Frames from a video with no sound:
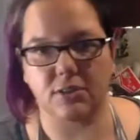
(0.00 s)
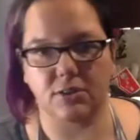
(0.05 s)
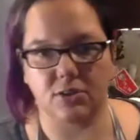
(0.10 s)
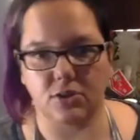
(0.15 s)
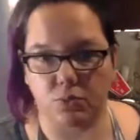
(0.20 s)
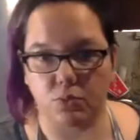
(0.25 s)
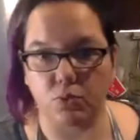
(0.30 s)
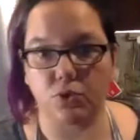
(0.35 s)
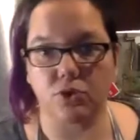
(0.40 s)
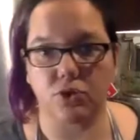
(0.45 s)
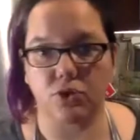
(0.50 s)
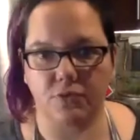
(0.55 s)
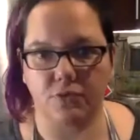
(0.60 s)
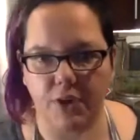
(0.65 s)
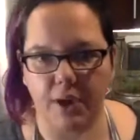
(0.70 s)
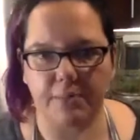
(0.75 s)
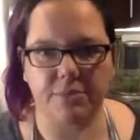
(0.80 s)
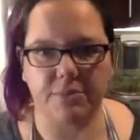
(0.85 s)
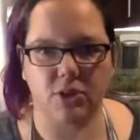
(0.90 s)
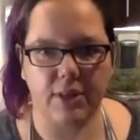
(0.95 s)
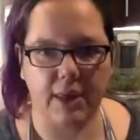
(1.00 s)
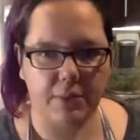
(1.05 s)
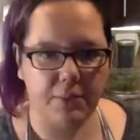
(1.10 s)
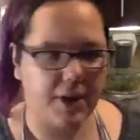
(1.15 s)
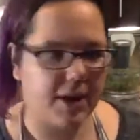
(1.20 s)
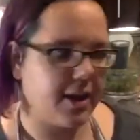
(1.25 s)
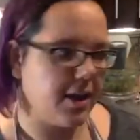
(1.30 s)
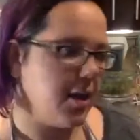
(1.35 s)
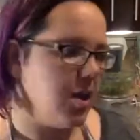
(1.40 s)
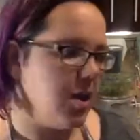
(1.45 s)
and some rules of thumb so that
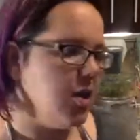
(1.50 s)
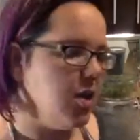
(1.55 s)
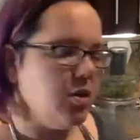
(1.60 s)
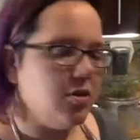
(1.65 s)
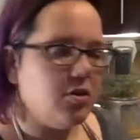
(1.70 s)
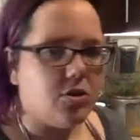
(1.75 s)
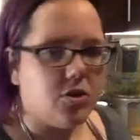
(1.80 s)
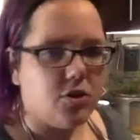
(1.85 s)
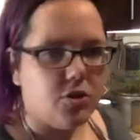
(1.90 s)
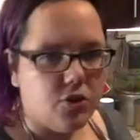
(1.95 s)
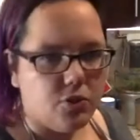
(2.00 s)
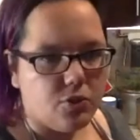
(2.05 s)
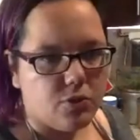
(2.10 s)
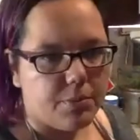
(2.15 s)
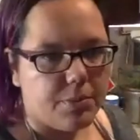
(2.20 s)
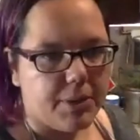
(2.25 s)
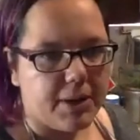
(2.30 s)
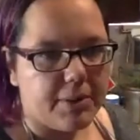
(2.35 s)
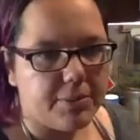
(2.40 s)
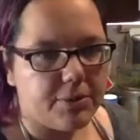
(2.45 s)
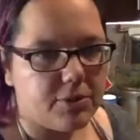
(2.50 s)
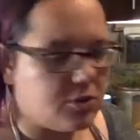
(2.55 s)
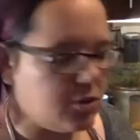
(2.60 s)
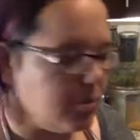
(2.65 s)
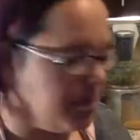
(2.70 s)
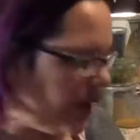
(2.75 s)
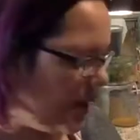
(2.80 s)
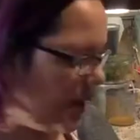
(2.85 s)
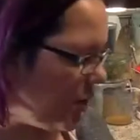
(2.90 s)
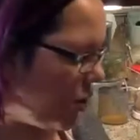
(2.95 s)
way you will be able to
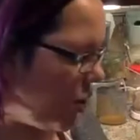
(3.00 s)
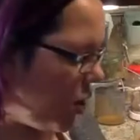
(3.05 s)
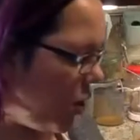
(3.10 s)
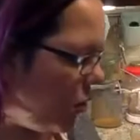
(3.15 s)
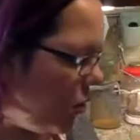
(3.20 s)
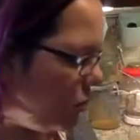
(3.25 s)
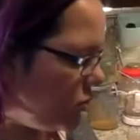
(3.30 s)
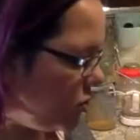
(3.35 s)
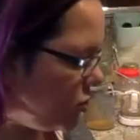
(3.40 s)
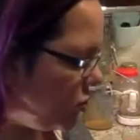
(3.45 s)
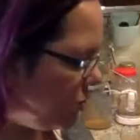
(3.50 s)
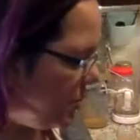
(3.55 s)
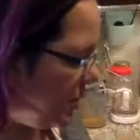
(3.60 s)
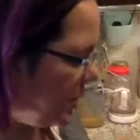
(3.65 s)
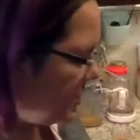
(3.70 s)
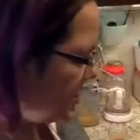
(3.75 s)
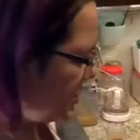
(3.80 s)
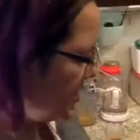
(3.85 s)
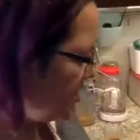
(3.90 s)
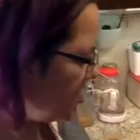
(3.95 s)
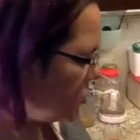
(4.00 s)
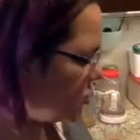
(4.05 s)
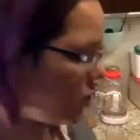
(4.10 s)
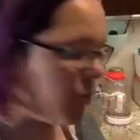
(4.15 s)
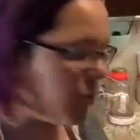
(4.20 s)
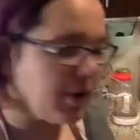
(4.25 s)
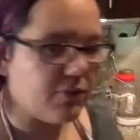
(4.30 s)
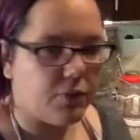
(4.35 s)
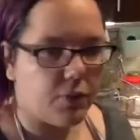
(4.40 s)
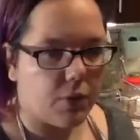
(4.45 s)
make your own soup bases
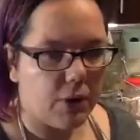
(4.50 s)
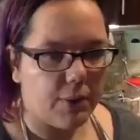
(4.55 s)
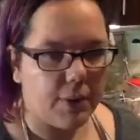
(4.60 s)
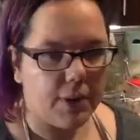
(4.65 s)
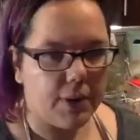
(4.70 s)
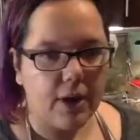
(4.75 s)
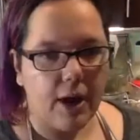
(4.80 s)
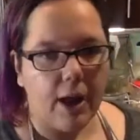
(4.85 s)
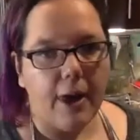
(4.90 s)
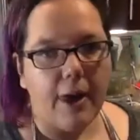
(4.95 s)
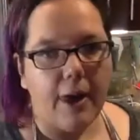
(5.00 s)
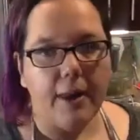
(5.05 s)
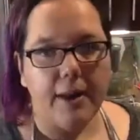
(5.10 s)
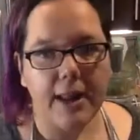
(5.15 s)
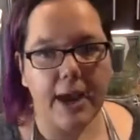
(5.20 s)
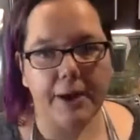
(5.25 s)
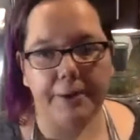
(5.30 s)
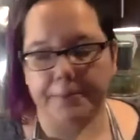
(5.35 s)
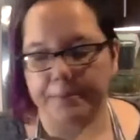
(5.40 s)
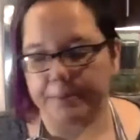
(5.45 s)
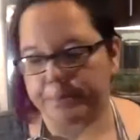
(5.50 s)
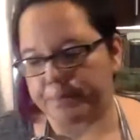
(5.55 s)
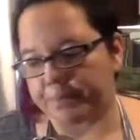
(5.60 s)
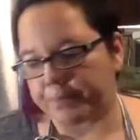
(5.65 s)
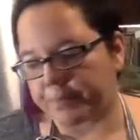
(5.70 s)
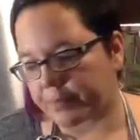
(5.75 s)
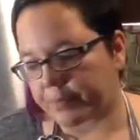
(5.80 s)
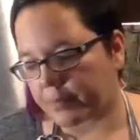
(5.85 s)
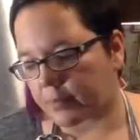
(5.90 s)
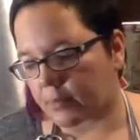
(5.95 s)
going forward. Now,
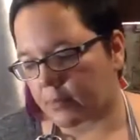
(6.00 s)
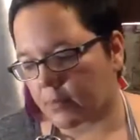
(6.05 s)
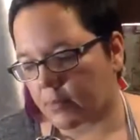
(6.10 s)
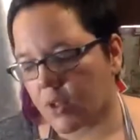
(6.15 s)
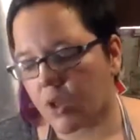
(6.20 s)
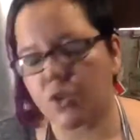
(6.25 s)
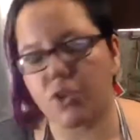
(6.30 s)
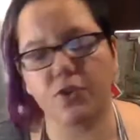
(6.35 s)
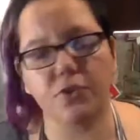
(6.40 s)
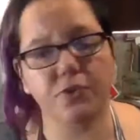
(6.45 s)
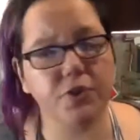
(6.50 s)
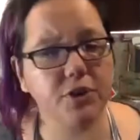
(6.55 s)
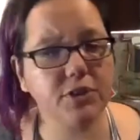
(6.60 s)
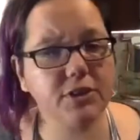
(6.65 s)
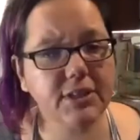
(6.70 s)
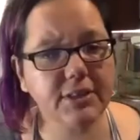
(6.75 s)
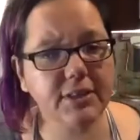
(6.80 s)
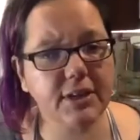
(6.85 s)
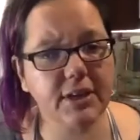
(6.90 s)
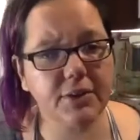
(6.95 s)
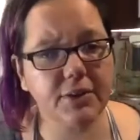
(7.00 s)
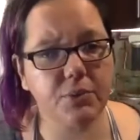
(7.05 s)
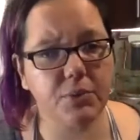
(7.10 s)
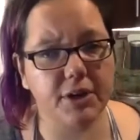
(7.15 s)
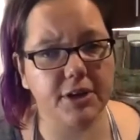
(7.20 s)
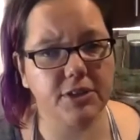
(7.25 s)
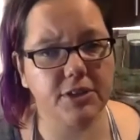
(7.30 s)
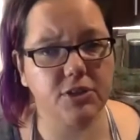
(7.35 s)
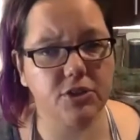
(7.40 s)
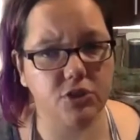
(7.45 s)
the first thing that I
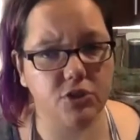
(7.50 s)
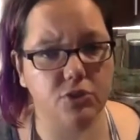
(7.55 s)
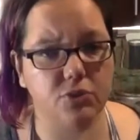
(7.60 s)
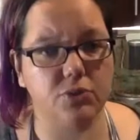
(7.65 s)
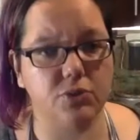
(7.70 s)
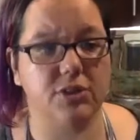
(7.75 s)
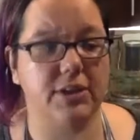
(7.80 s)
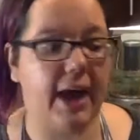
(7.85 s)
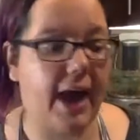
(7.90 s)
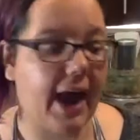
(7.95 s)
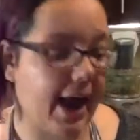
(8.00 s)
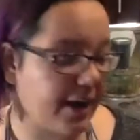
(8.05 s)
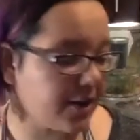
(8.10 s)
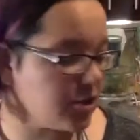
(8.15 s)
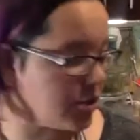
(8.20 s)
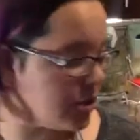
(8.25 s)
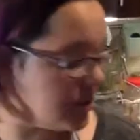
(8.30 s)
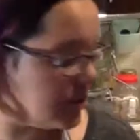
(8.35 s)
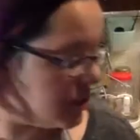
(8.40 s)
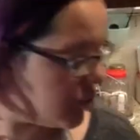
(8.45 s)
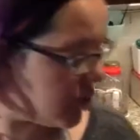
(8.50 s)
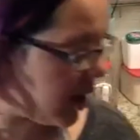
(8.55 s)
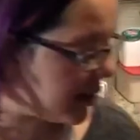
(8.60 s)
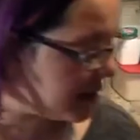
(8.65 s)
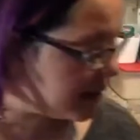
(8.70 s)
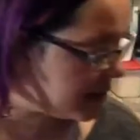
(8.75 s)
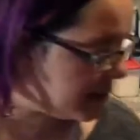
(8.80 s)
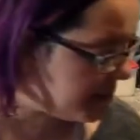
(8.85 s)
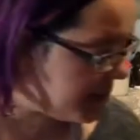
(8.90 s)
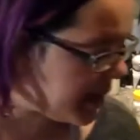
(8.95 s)
wanted to do was to actually try
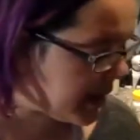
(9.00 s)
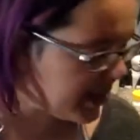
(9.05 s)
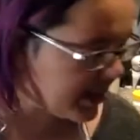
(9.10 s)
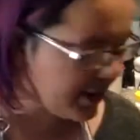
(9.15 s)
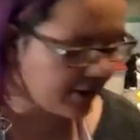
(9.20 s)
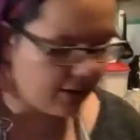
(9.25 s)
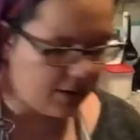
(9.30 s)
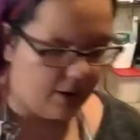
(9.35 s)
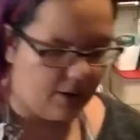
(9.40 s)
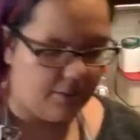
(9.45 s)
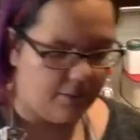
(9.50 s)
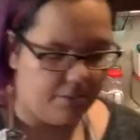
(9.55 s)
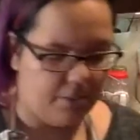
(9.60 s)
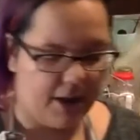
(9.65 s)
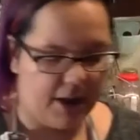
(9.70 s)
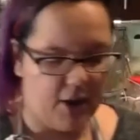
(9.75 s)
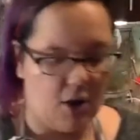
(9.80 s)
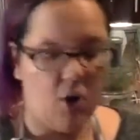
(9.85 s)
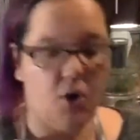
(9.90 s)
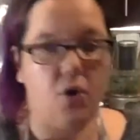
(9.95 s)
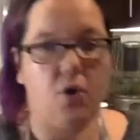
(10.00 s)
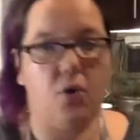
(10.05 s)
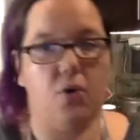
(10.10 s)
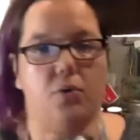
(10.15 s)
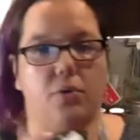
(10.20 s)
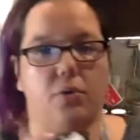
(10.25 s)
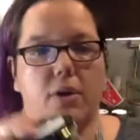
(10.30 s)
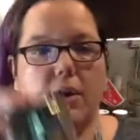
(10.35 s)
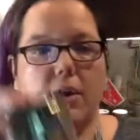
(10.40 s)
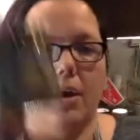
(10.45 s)
to make my
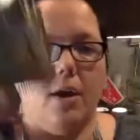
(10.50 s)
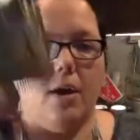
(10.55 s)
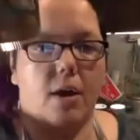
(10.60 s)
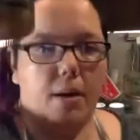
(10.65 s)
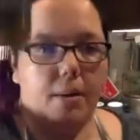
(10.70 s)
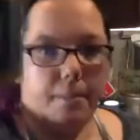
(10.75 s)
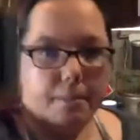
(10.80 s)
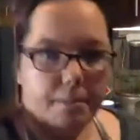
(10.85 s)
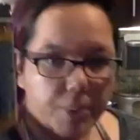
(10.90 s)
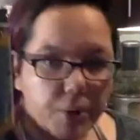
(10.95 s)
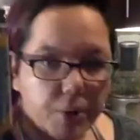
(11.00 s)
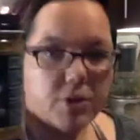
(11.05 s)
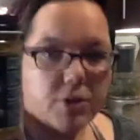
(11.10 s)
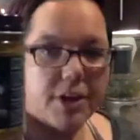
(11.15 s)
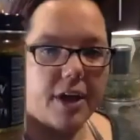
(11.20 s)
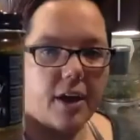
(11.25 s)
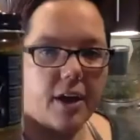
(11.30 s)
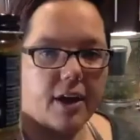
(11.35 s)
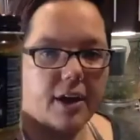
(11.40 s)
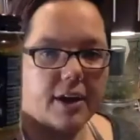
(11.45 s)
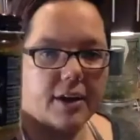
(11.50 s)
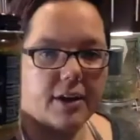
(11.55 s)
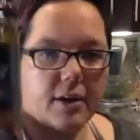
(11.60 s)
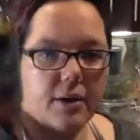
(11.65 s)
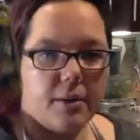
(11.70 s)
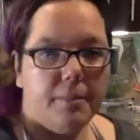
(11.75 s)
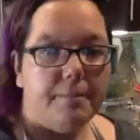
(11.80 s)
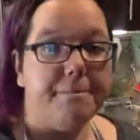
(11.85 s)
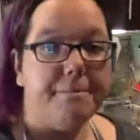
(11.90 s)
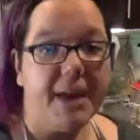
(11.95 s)
own bouillon
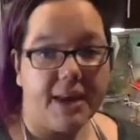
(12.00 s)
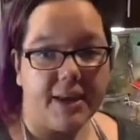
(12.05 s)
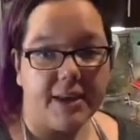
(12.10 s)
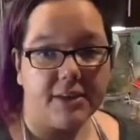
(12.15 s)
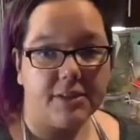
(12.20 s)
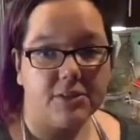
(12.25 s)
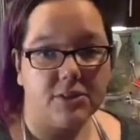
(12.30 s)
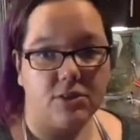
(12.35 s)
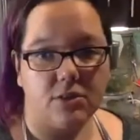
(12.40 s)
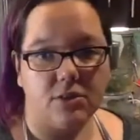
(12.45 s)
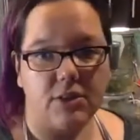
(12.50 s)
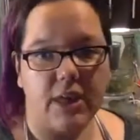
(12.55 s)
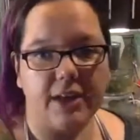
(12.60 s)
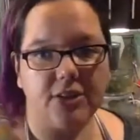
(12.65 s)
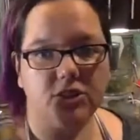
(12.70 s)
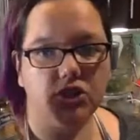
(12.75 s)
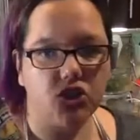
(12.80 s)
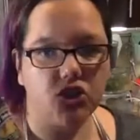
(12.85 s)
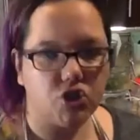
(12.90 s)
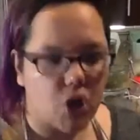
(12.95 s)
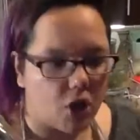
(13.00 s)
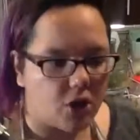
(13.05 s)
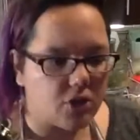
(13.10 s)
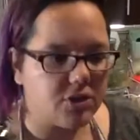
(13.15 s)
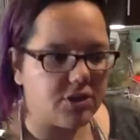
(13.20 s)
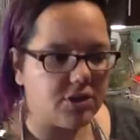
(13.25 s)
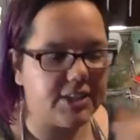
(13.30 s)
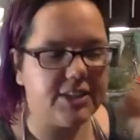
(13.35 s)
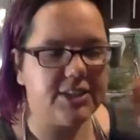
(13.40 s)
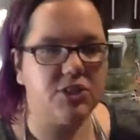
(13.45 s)
base, that
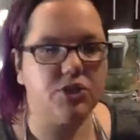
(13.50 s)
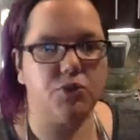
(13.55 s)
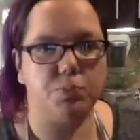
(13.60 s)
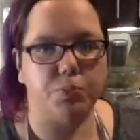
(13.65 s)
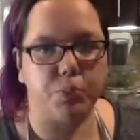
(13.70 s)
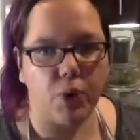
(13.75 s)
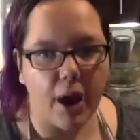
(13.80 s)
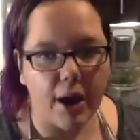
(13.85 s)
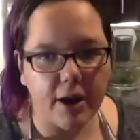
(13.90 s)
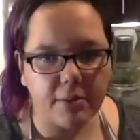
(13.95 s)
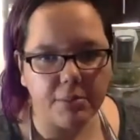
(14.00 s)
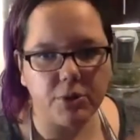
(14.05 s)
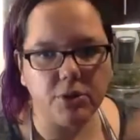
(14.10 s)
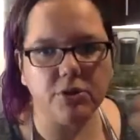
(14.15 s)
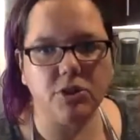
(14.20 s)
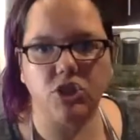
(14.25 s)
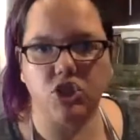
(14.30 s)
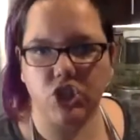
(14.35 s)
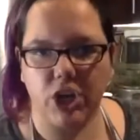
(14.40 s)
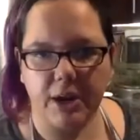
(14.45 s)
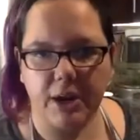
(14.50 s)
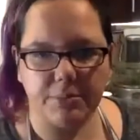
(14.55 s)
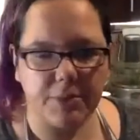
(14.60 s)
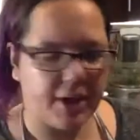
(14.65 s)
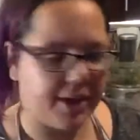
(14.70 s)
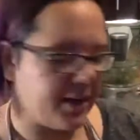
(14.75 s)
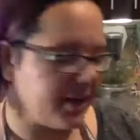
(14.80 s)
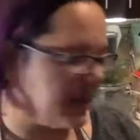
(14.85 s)
salty, spreadable, jam-like